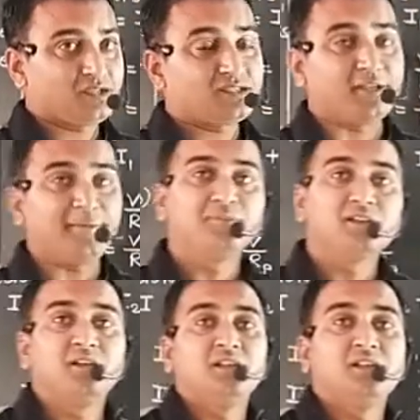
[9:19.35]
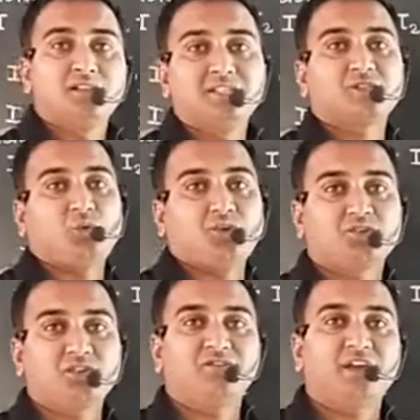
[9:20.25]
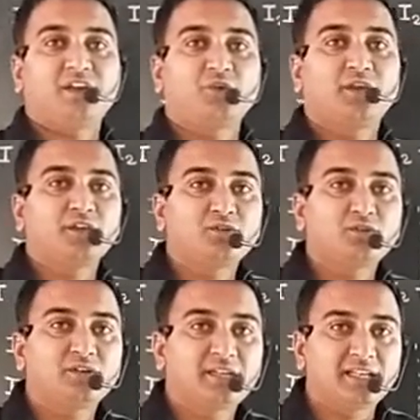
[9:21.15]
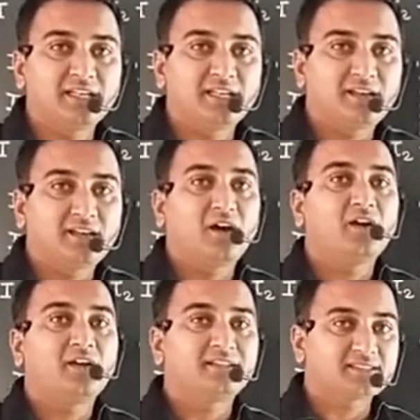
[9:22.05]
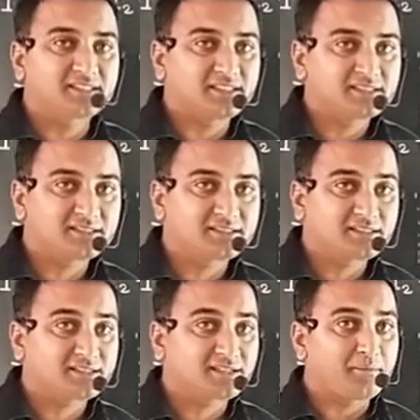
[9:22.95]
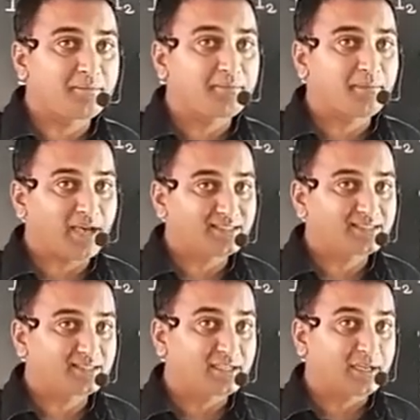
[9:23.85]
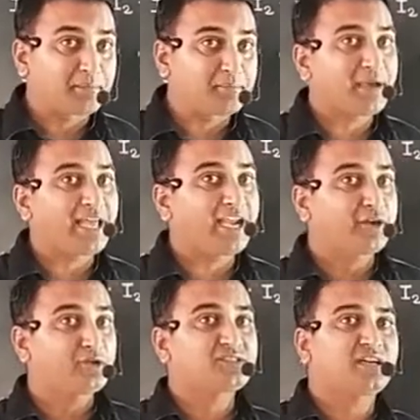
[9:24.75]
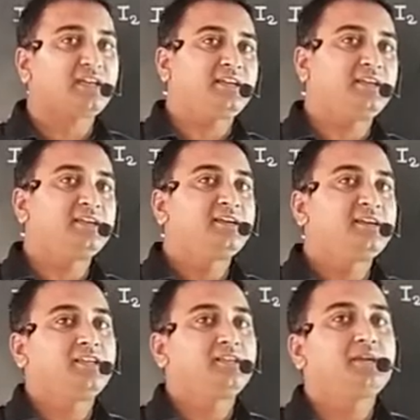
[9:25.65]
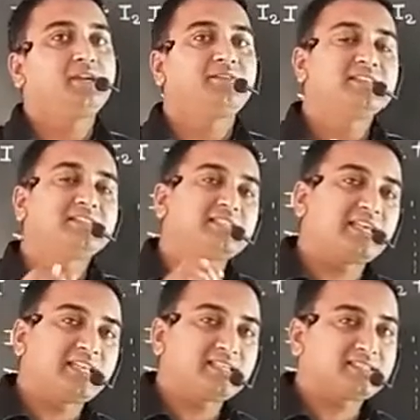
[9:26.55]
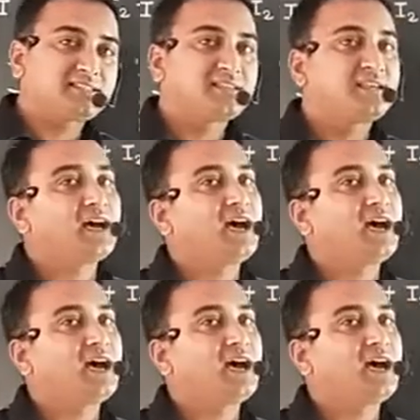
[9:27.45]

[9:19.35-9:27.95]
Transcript: See, this question we are going to deal or discuss as a comparative study in between series